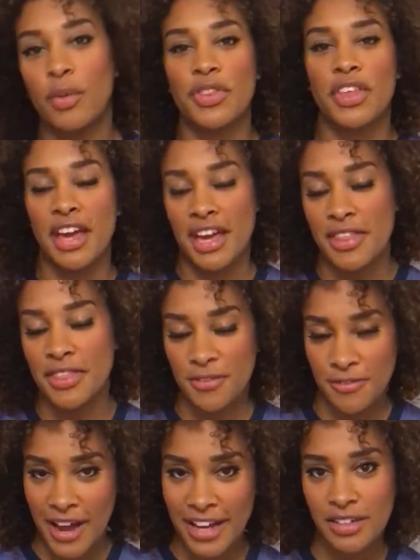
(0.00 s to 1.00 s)
with the 8th
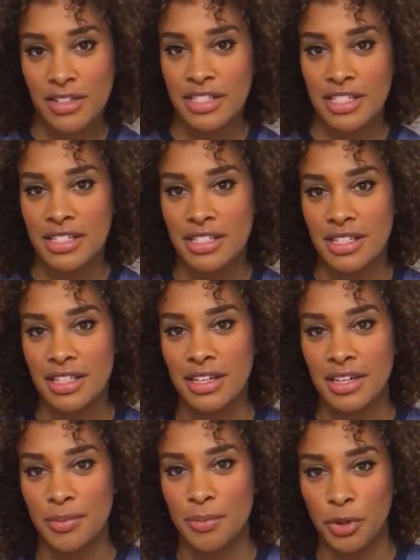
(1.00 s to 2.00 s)
and final season
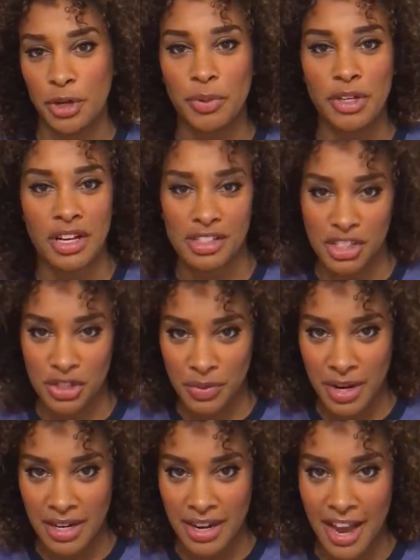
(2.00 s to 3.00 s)
in pre-production
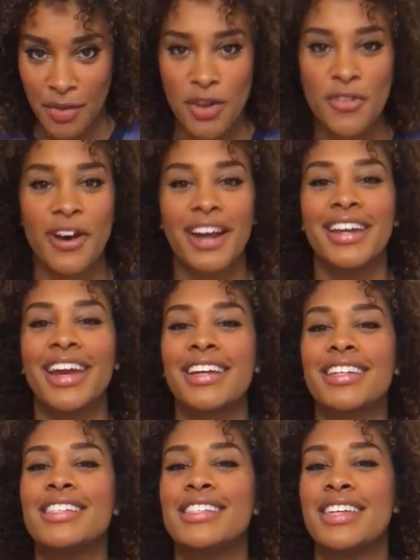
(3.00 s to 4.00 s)
right now, we finally get
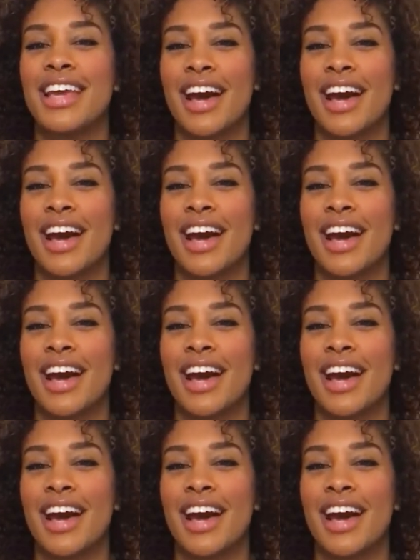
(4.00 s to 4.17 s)
to see